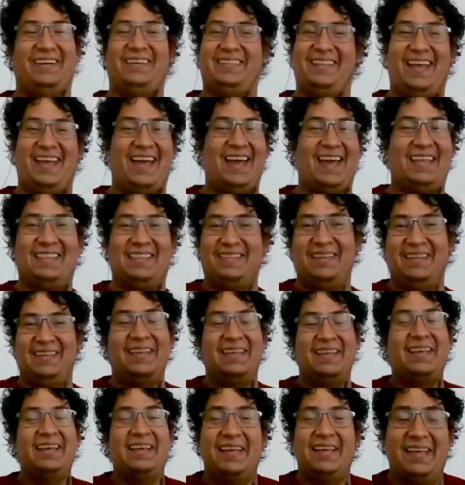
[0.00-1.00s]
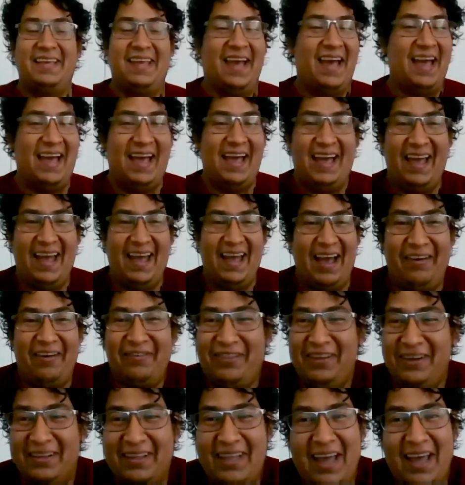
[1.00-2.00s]
that, yeah,
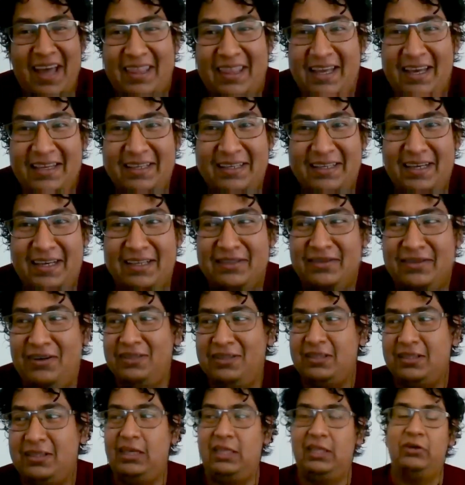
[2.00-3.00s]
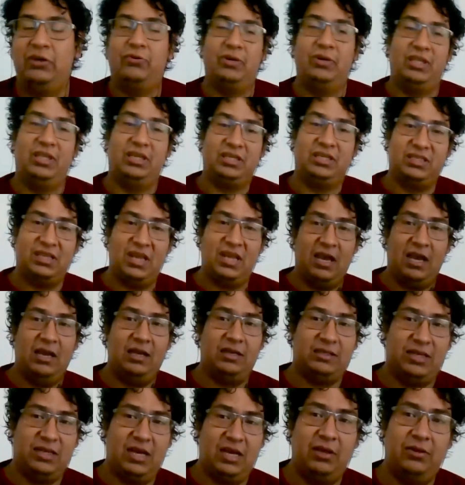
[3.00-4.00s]
after that, I just continue with the
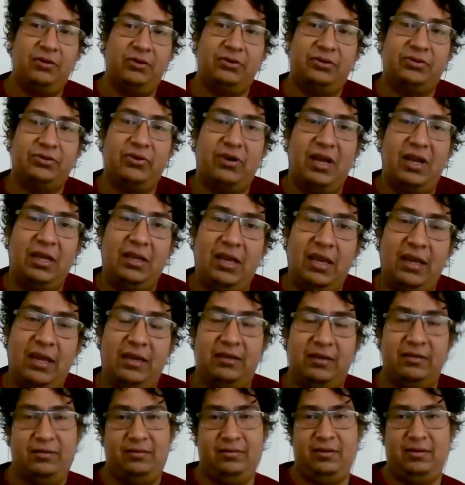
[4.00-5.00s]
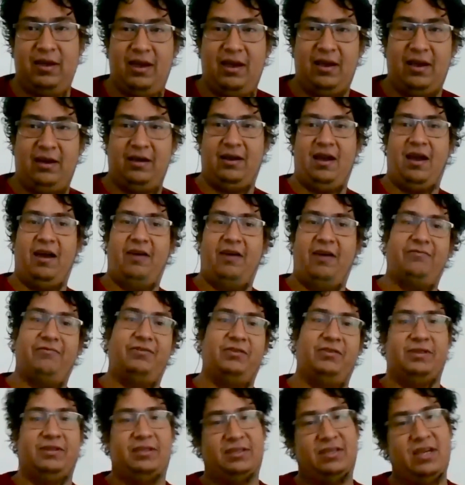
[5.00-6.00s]
shadow training. And
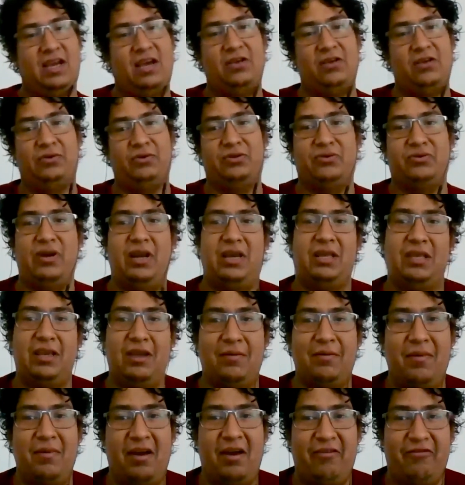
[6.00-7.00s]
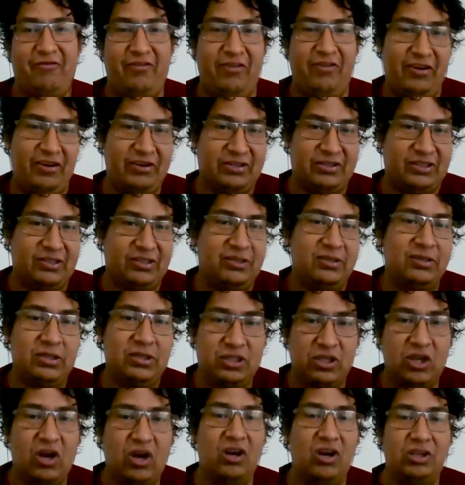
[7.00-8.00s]
after the shadow training, my first
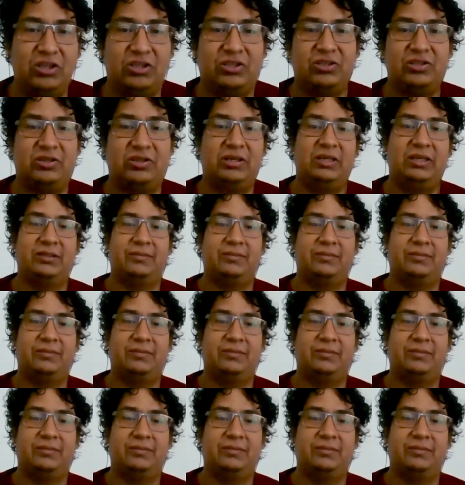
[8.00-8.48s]
solo trip.